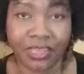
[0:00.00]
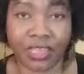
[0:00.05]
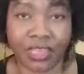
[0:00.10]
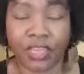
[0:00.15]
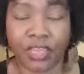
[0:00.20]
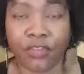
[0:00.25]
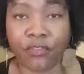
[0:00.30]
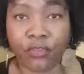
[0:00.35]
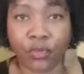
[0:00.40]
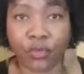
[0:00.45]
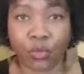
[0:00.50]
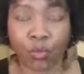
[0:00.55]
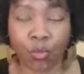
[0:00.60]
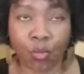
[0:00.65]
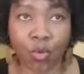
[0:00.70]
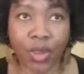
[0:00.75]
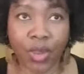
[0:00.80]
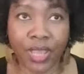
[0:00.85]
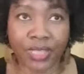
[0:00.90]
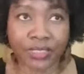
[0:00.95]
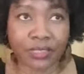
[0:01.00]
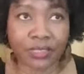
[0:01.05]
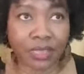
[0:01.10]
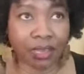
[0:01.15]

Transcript: if you want